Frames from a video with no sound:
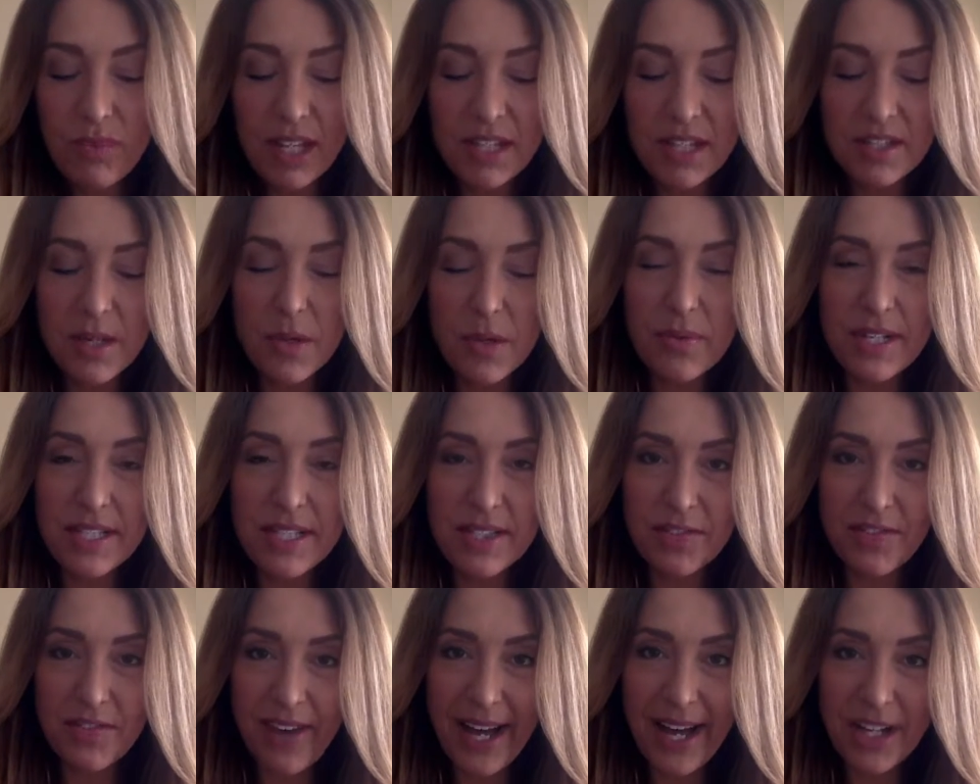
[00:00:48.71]
So
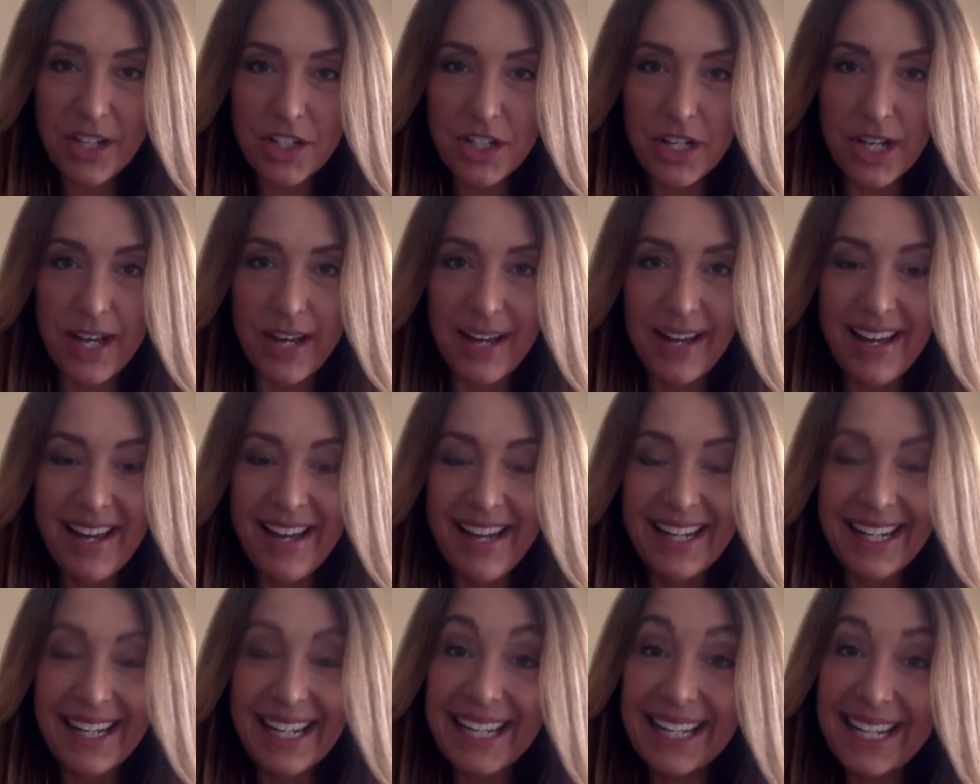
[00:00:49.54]
this fascia
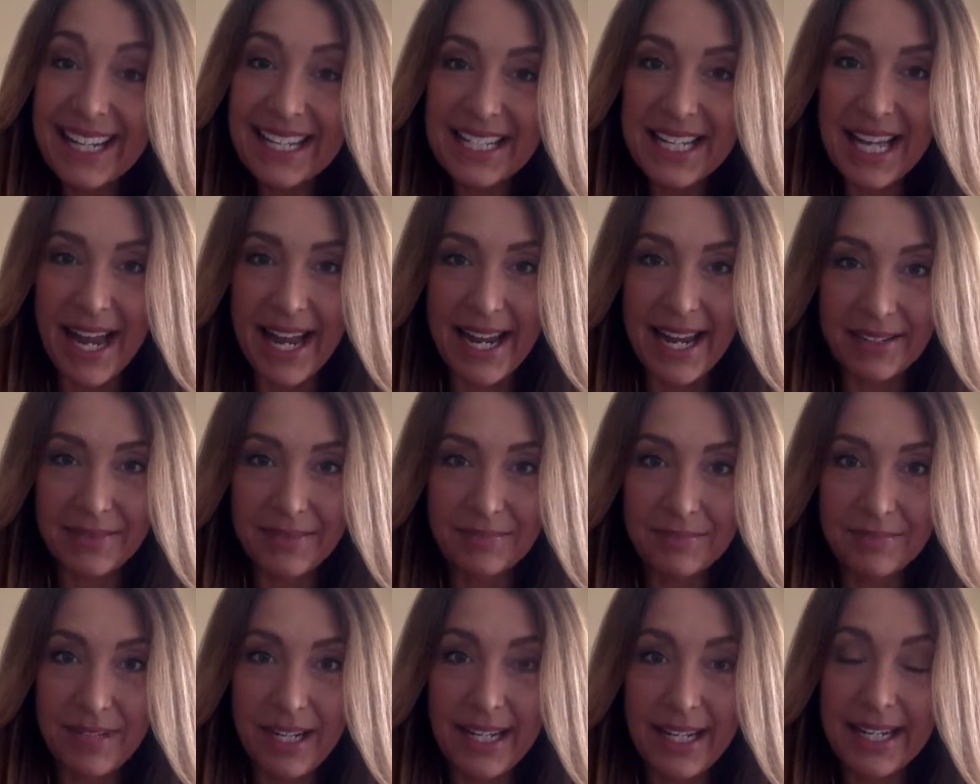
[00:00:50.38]
can get tight,
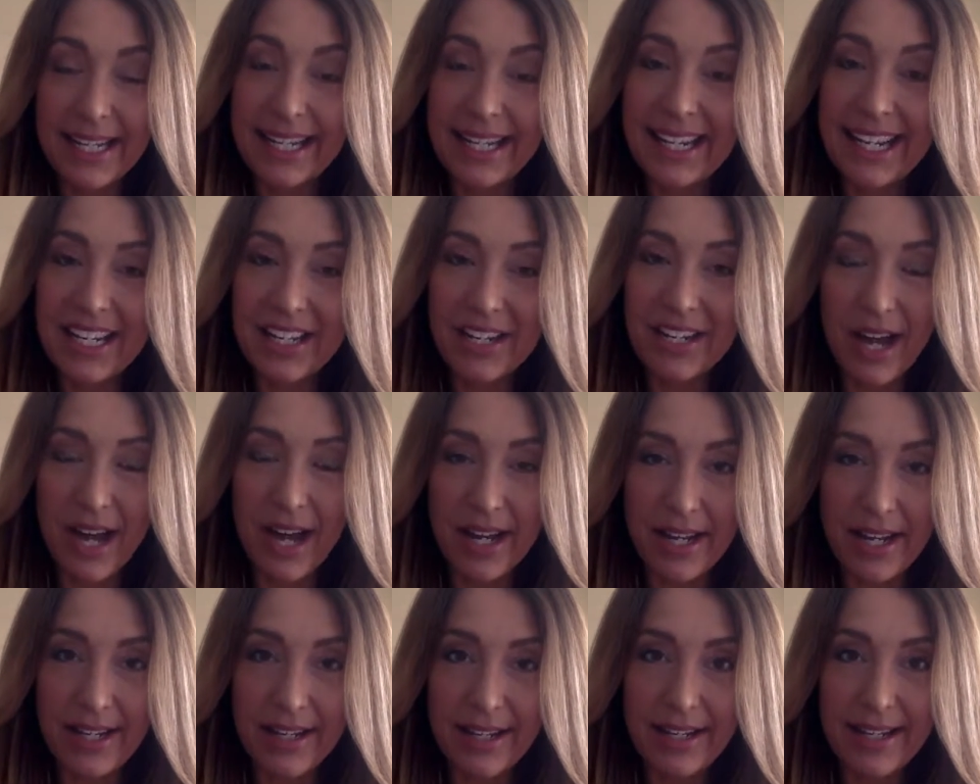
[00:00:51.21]
and it can get
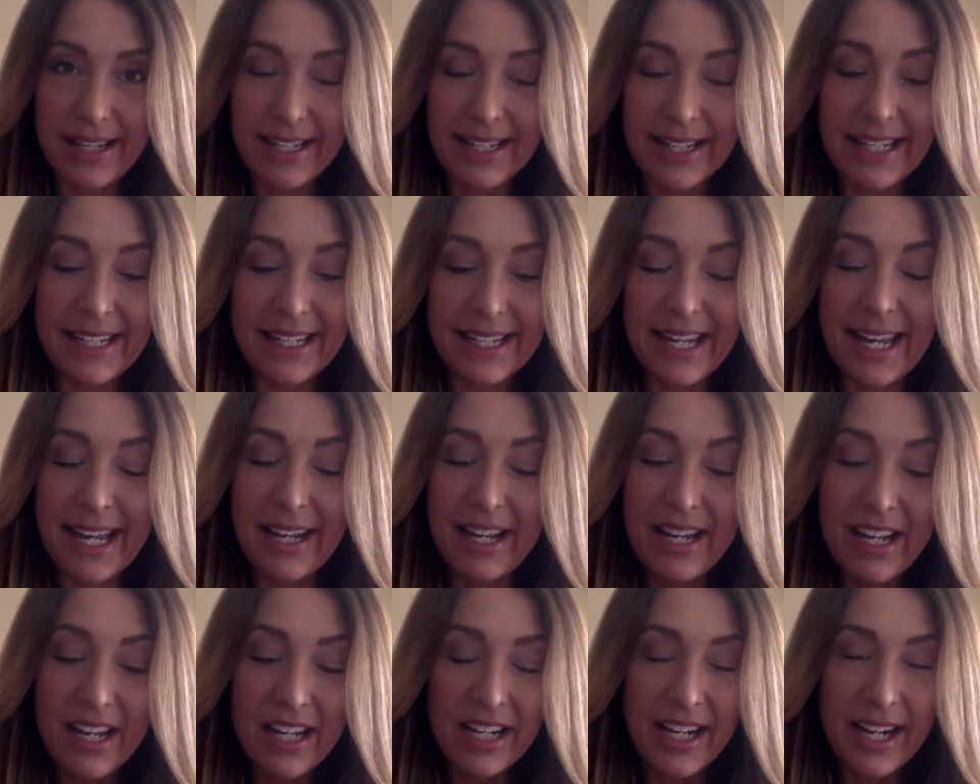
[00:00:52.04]
knotted, and it can get
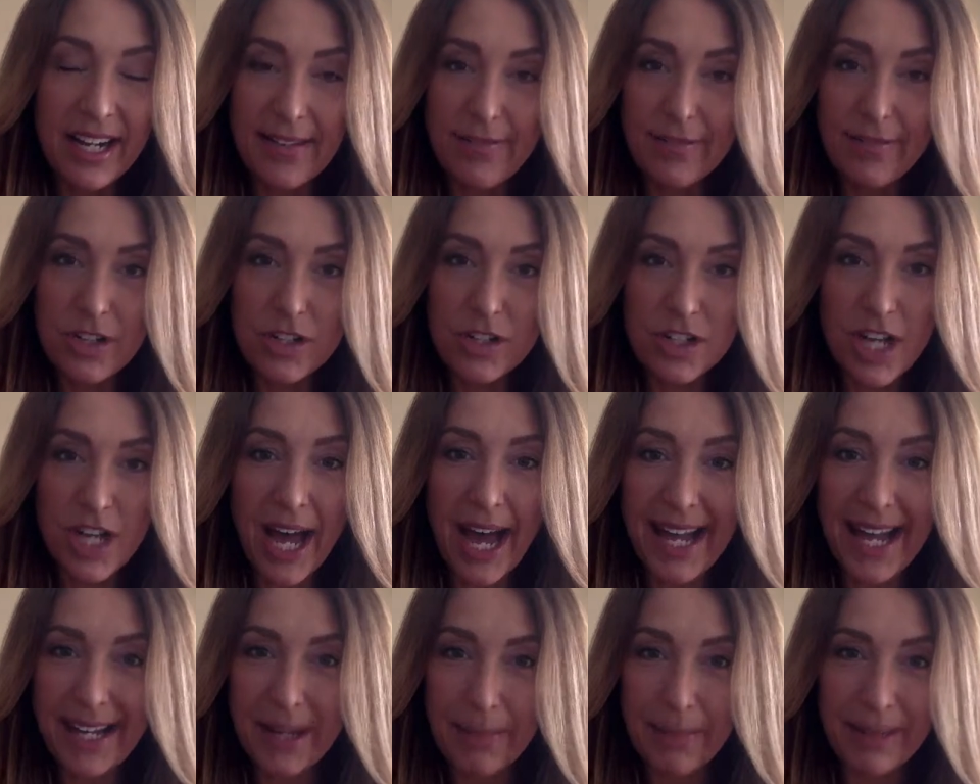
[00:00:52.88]
kind of
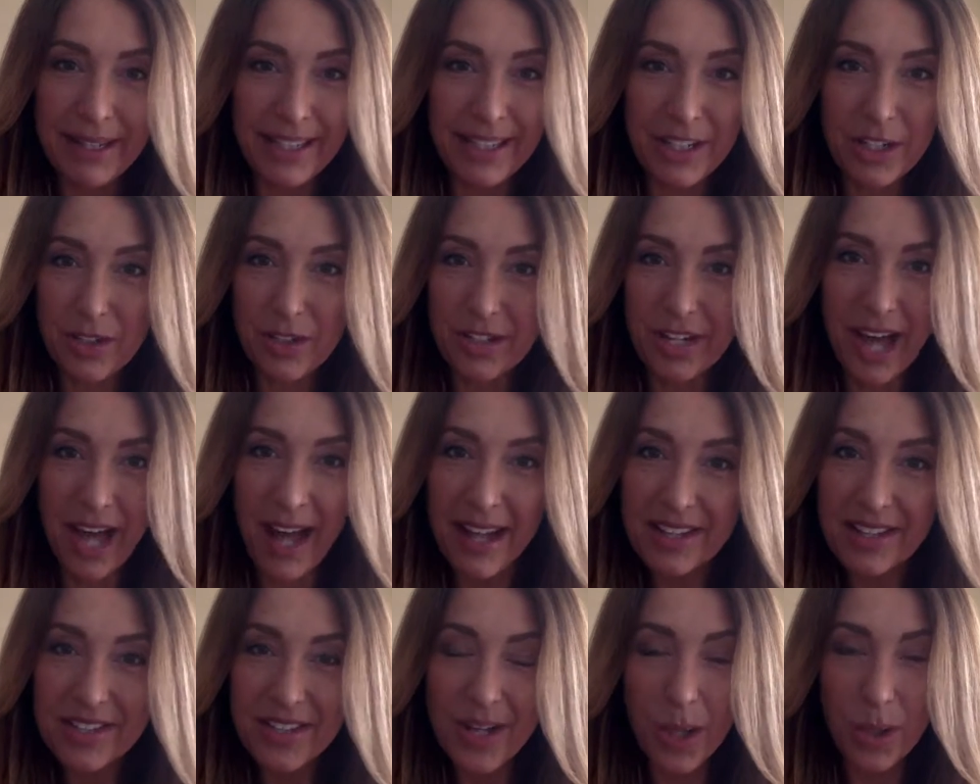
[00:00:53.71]
tied up in little
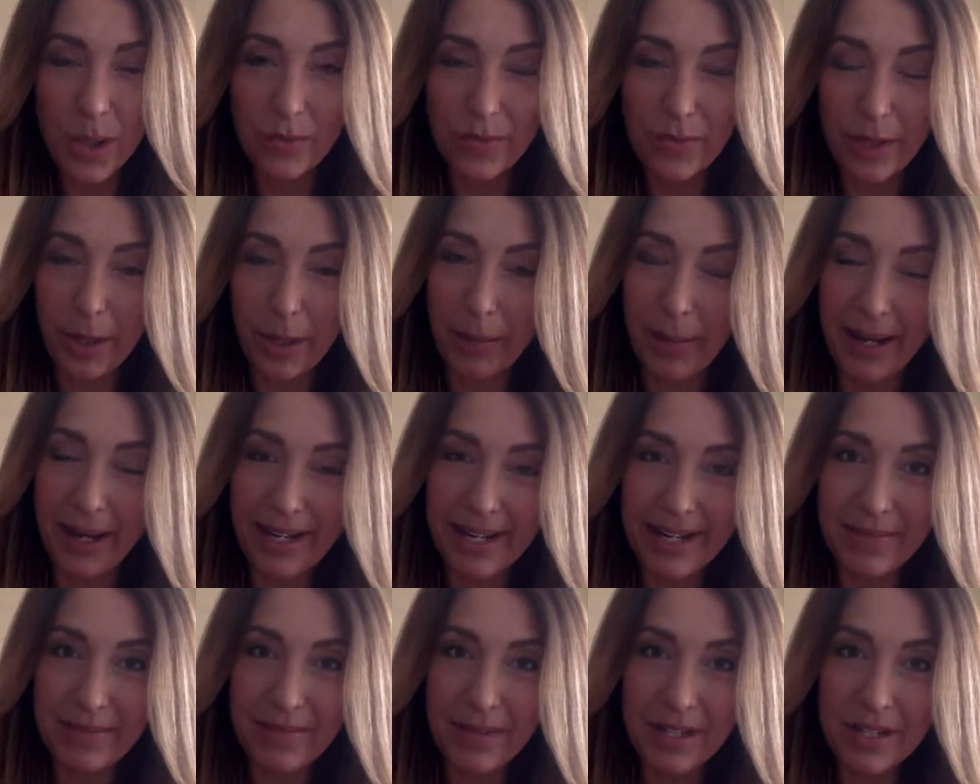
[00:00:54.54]
knots all over your
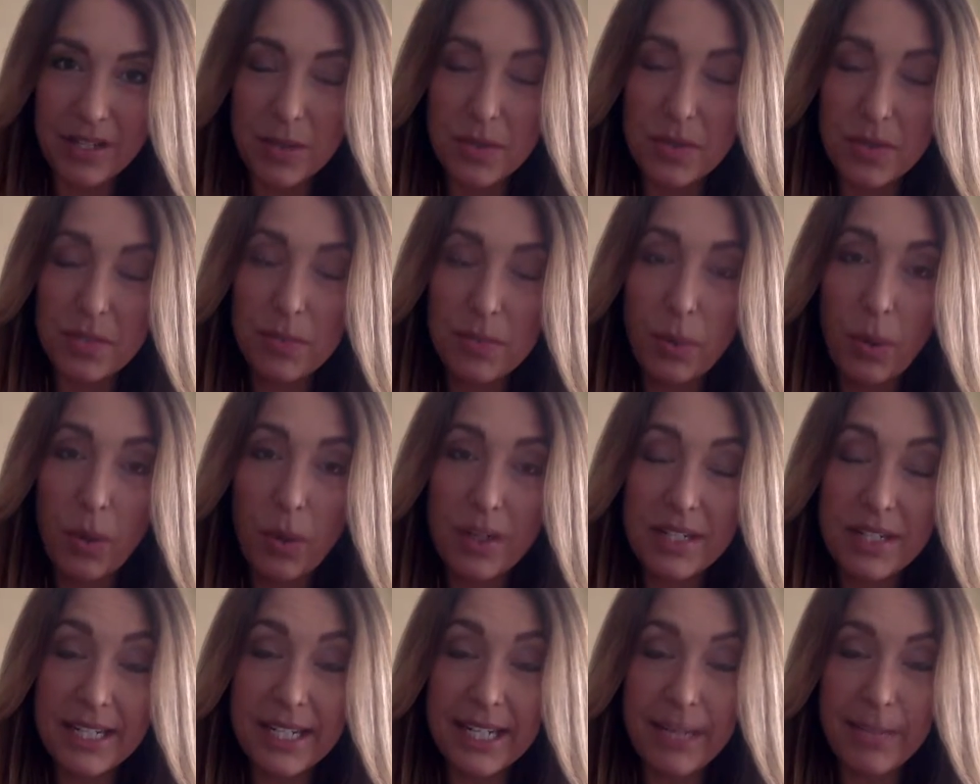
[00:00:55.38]
body. And so it's
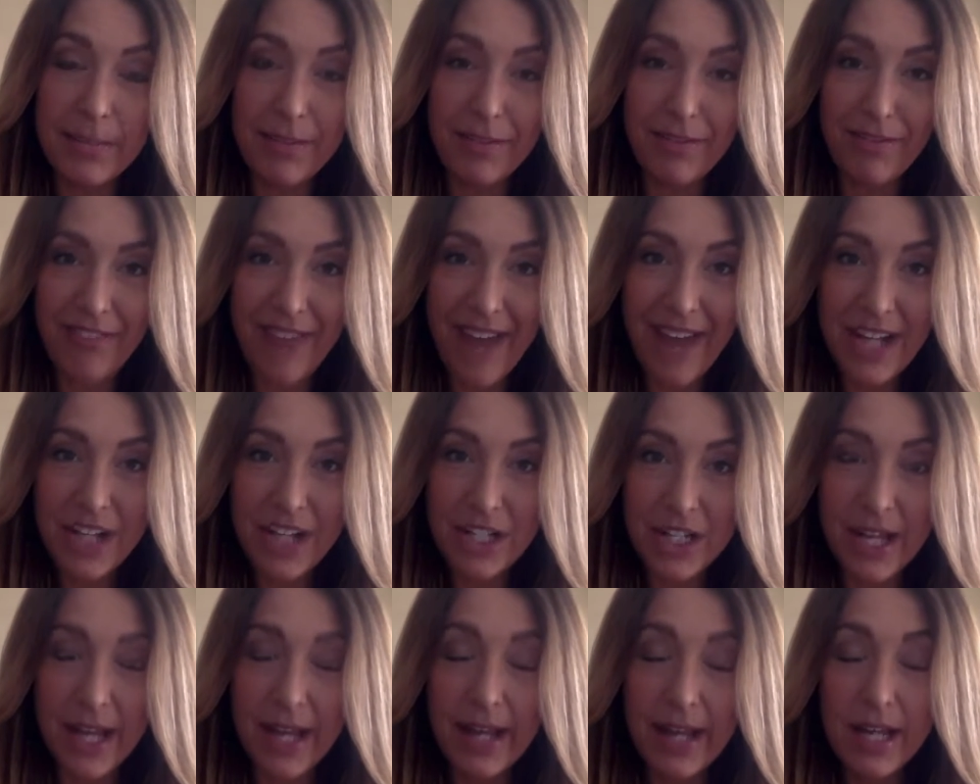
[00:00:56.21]
important to keep the
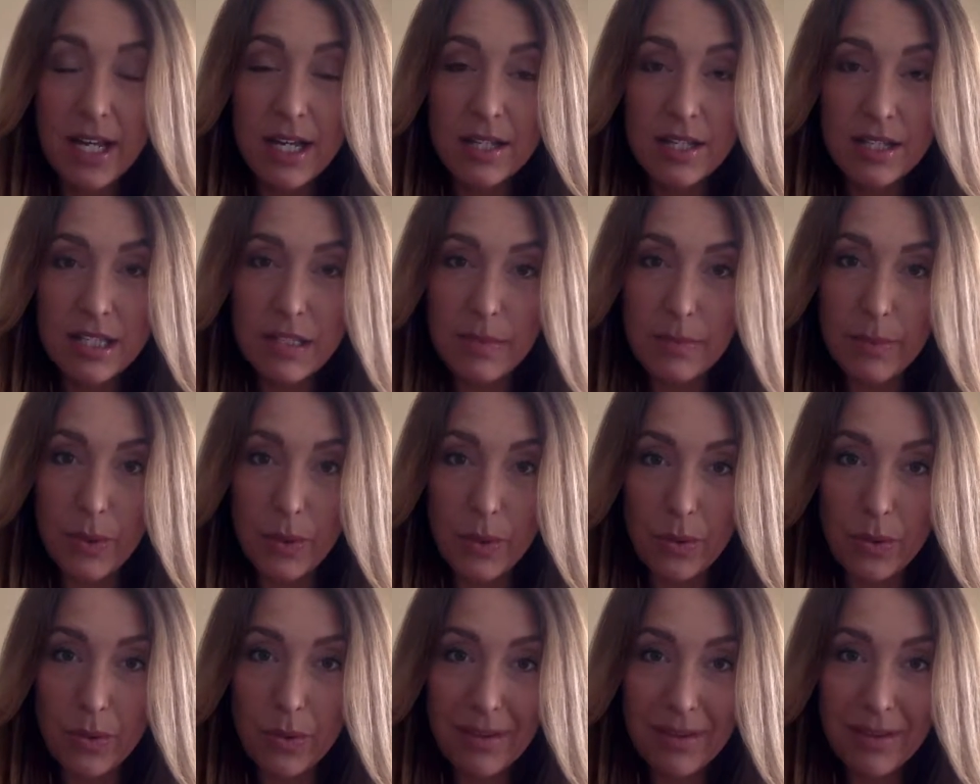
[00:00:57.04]
fascia
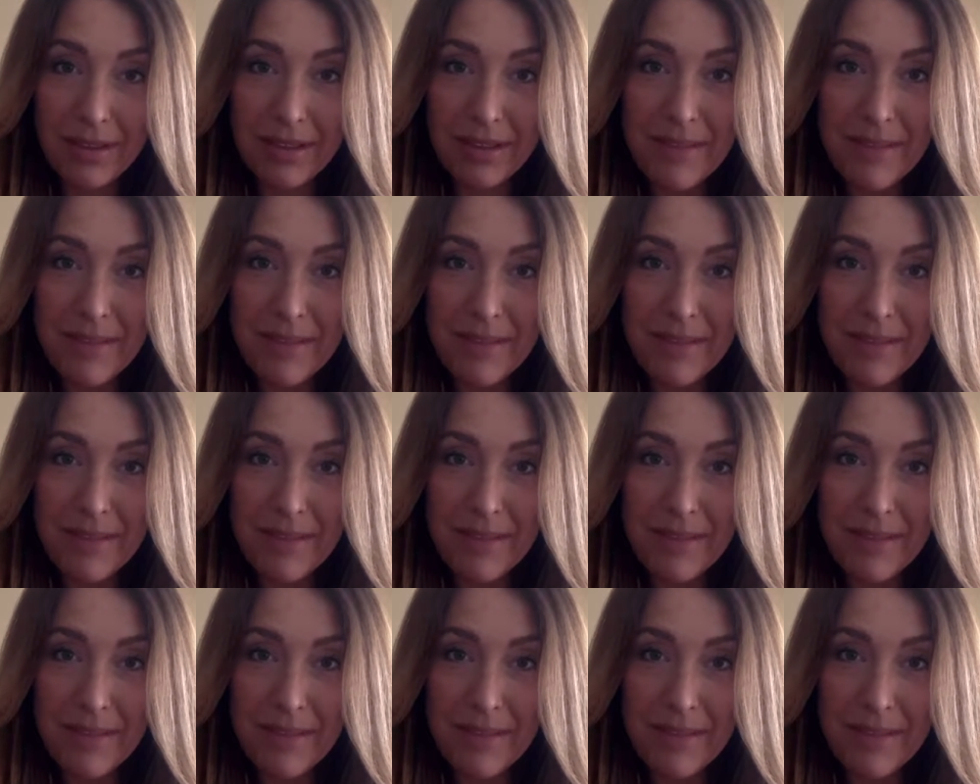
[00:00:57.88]
smooth